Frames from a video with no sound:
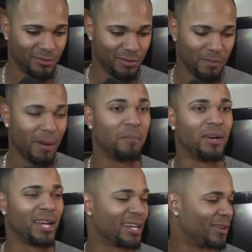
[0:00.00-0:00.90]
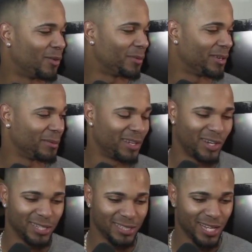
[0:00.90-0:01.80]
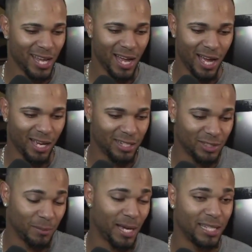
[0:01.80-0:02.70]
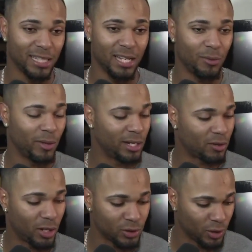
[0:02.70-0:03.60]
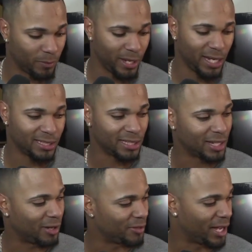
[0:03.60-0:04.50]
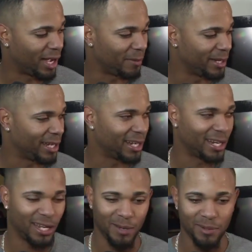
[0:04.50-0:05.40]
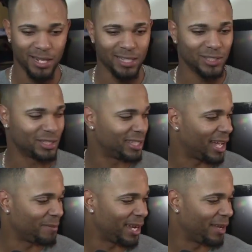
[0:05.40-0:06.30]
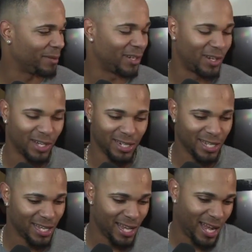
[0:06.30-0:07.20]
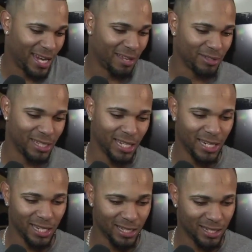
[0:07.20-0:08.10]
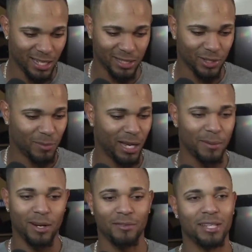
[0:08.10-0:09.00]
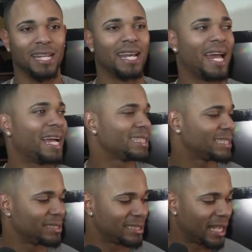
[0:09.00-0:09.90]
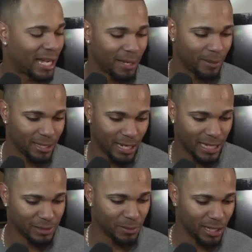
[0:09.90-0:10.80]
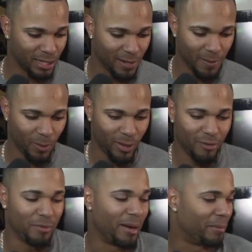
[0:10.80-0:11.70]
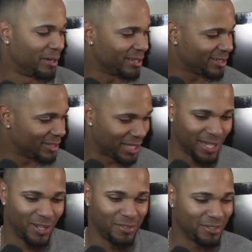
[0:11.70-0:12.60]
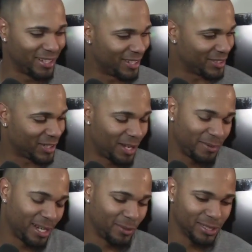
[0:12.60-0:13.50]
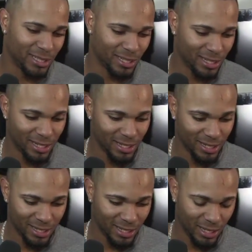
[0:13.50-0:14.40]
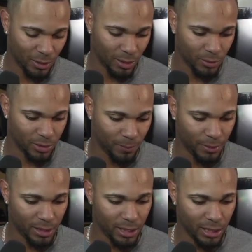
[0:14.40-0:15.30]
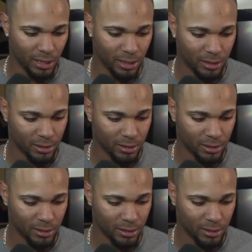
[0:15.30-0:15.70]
remember I hit a homer, to be honest. Because some guys, when they cross their base, they take off their helmet. And I mean, I just had my helmet on. I never did it. And I took my helmet off the last time, at the last minute, when I remembered to take it off. You know, so I mean, I wasn't, it was completely a